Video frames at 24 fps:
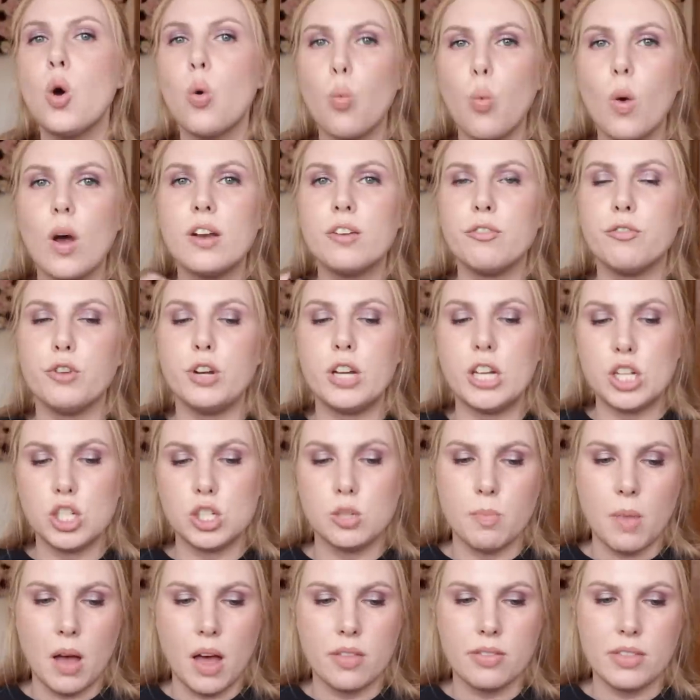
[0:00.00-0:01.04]
1 for each
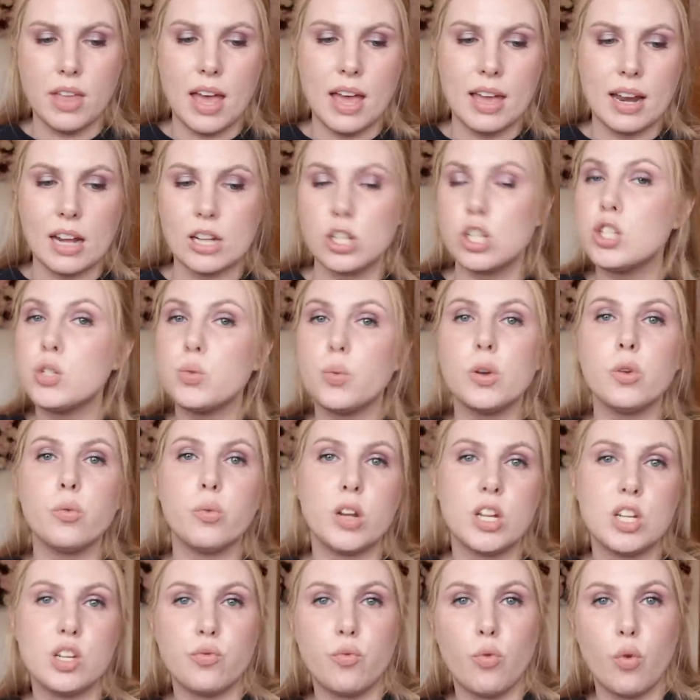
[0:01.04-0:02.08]
month, and I just want to
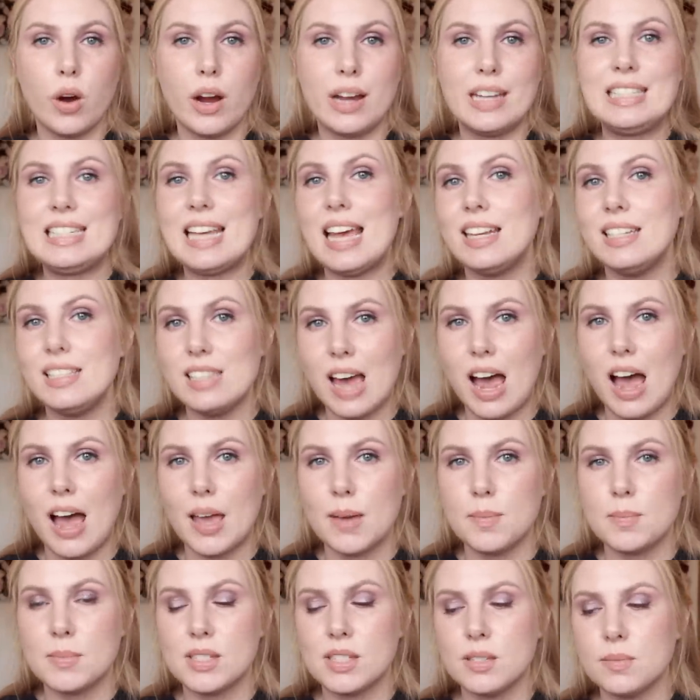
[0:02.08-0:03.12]
reach for it 10
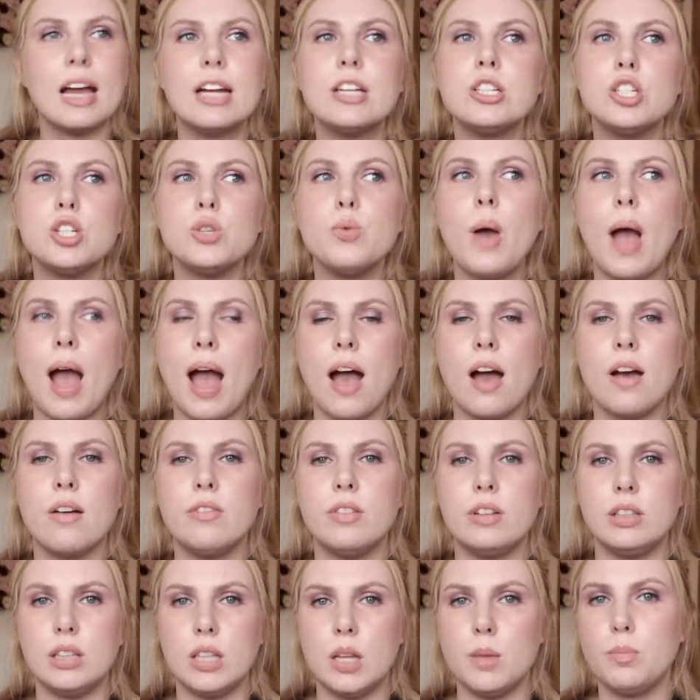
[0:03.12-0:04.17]
times. I do
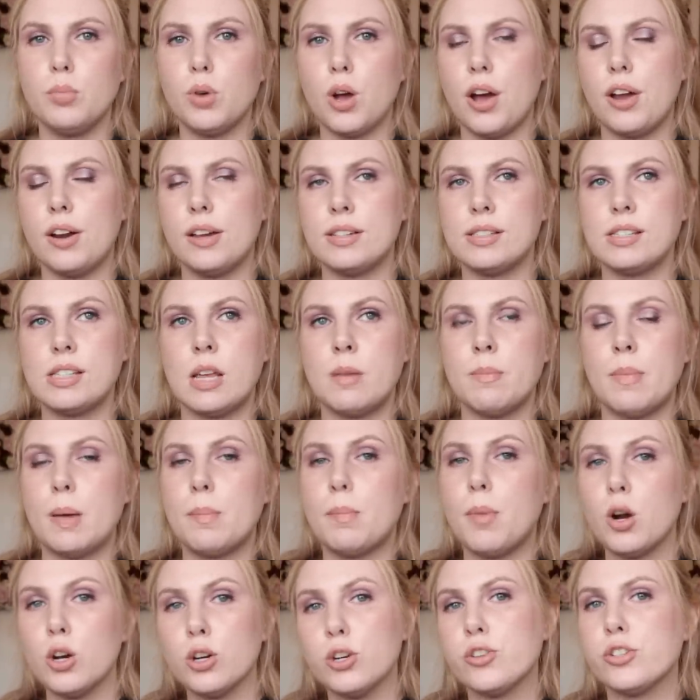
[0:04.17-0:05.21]
have lip products in my
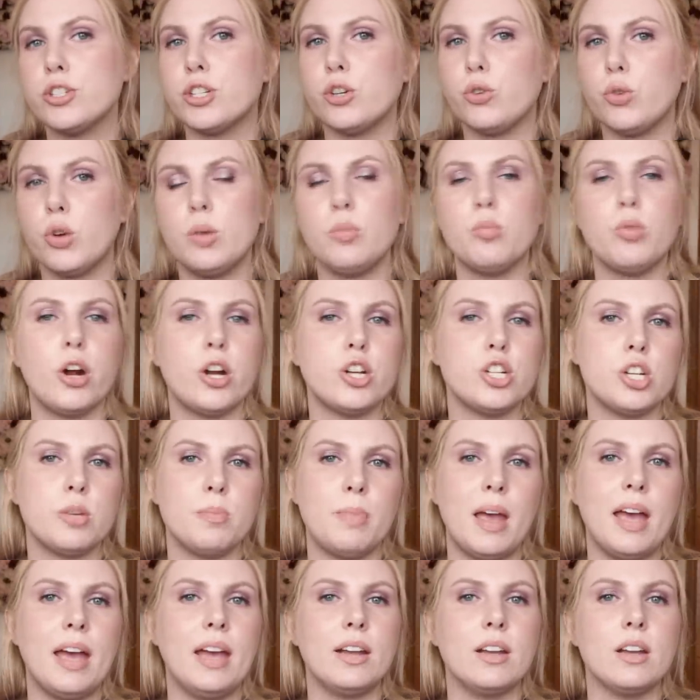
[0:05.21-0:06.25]
Partners in Cream project
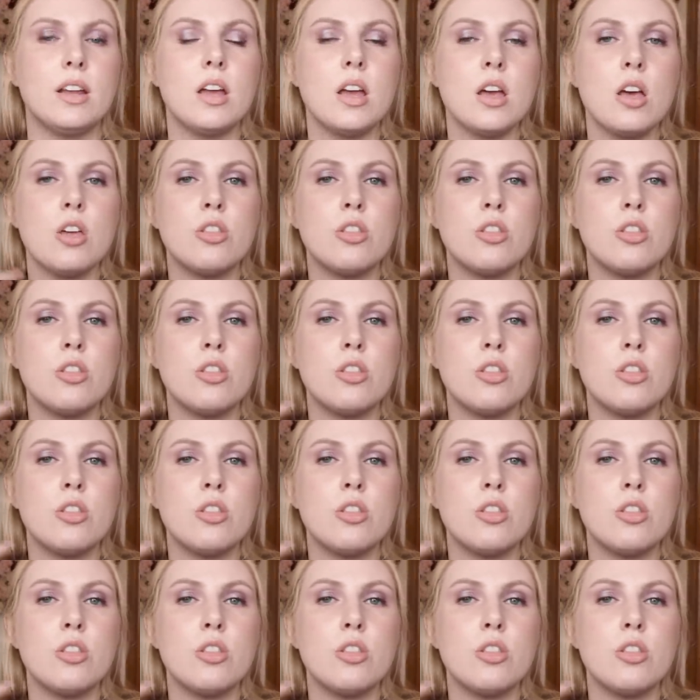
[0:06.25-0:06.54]
pan.